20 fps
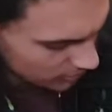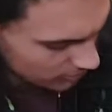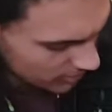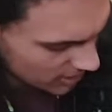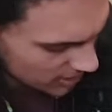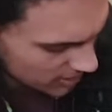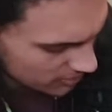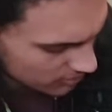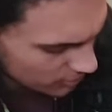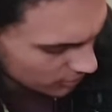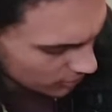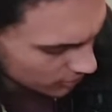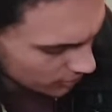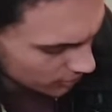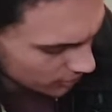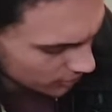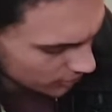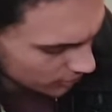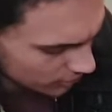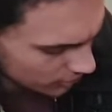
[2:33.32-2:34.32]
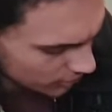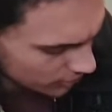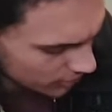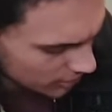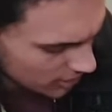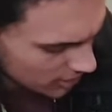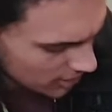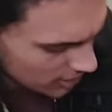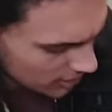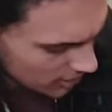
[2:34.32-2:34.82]
motherboard or
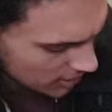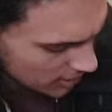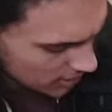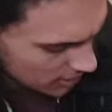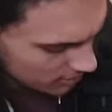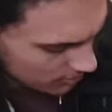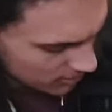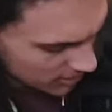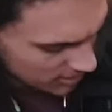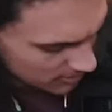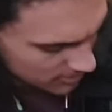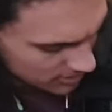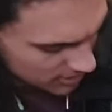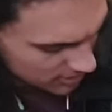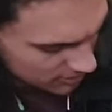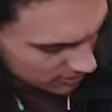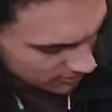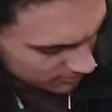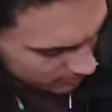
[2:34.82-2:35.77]
maybe a